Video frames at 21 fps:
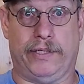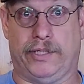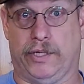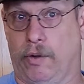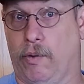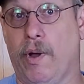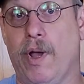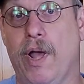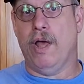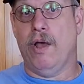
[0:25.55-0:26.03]

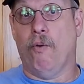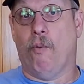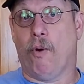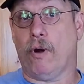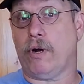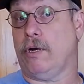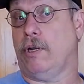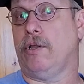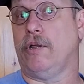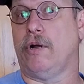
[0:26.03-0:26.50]
So
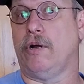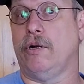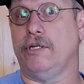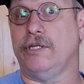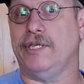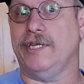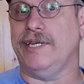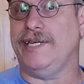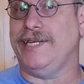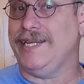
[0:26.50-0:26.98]
we're going to learn
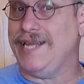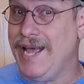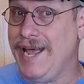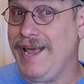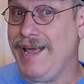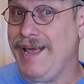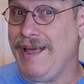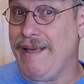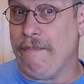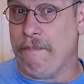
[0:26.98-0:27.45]

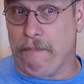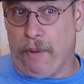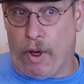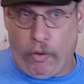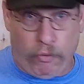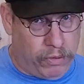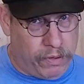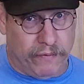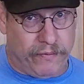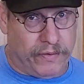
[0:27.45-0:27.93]
today,
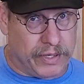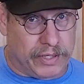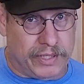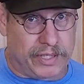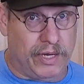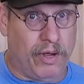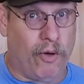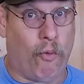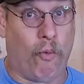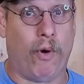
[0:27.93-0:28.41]
both of
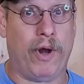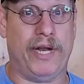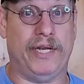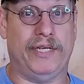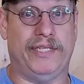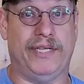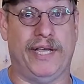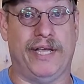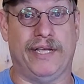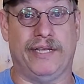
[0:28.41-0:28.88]
us, what
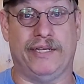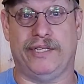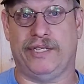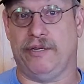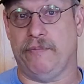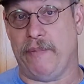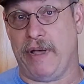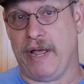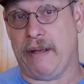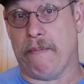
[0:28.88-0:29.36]
it takes
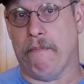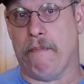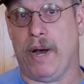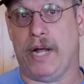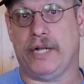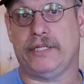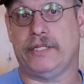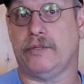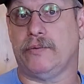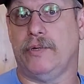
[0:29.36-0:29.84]
to make
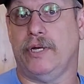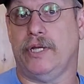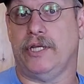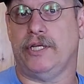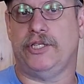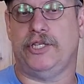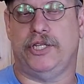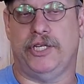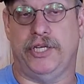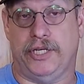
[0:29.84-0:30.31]

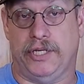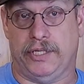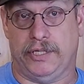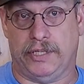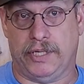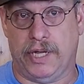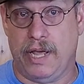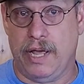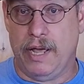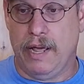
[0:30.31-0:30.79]
mozzarella
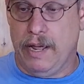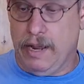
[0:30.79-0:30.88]
cheese.